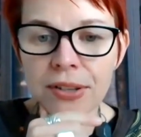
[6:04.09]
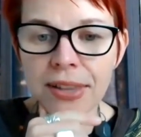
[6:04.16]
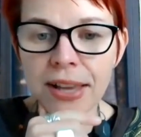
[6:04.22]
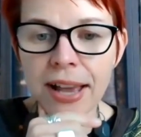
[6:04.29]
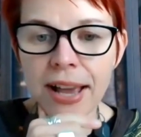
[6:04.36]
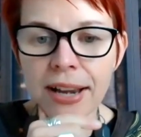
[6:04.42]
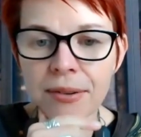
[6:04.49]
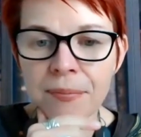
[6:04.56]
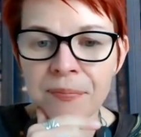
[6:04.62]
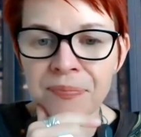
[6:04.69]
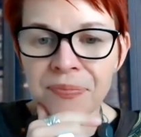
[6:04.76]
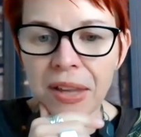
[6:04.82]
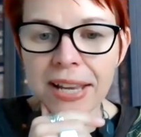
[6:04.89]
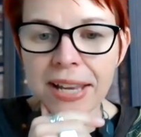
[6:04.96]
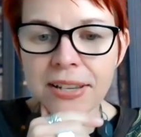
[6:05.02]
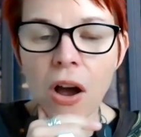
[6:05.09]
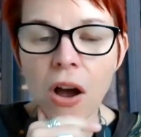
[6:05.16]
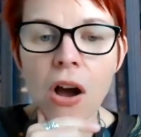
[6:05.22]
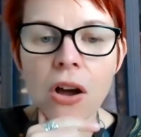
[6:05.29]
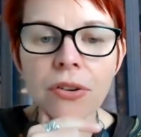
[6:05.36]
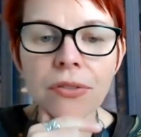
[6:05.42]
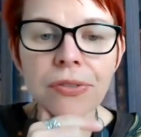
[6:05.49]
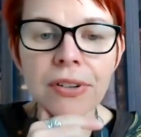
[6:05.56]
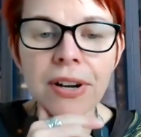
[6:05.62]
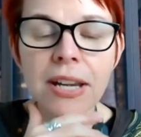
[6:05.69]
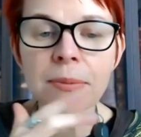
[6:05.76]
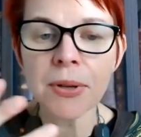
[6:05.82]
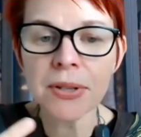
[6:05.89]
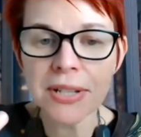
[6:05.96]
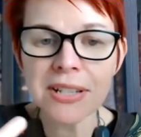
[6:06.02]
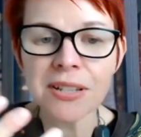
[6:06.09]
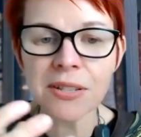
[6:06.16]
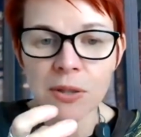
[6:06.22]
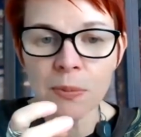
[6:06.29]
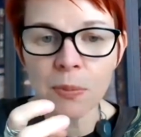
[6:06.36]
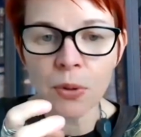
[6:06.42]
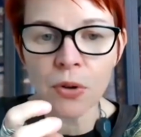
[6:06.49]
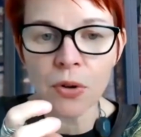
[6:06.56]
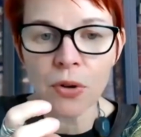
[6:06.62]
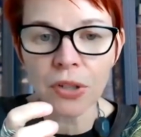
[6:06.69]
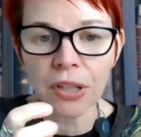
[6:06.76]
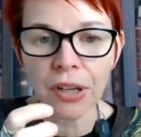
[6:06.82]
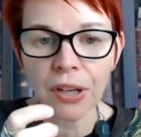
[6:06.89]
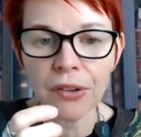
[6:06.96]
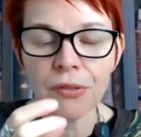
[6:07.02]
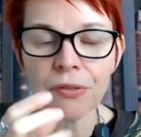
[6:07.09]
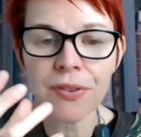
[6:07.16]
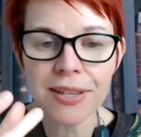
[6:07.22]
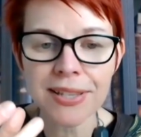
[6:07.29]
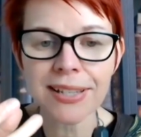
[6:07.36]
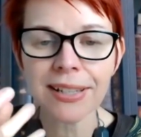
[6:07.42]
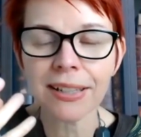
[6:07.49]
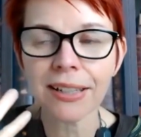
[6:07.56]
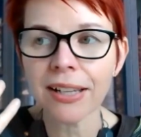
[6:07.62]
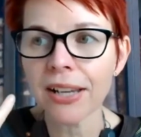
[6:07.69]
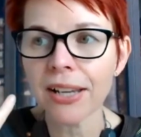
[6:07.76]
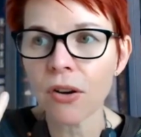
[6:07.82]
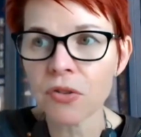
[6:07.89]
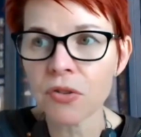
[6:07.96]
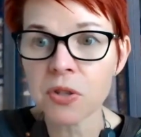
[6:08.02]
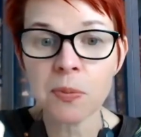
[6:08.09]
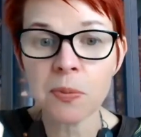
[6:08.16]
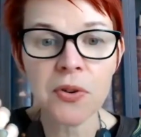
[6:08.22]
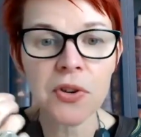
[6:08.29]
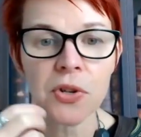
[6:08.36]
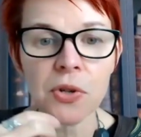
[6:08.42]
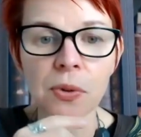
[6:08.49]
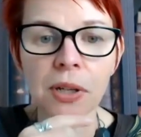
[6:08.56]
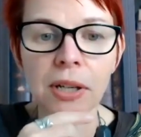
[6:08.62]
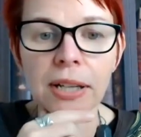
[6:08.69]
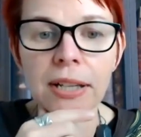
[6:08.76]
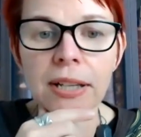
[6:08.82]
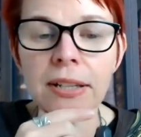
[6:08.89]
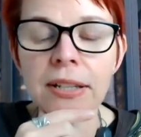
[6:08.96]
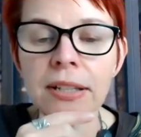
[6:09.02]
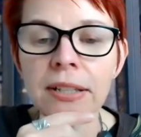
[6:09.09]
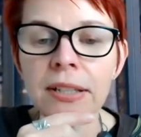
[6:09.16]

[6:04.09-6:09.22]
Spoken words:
Then it's hard for anybody to support you physically or spiritually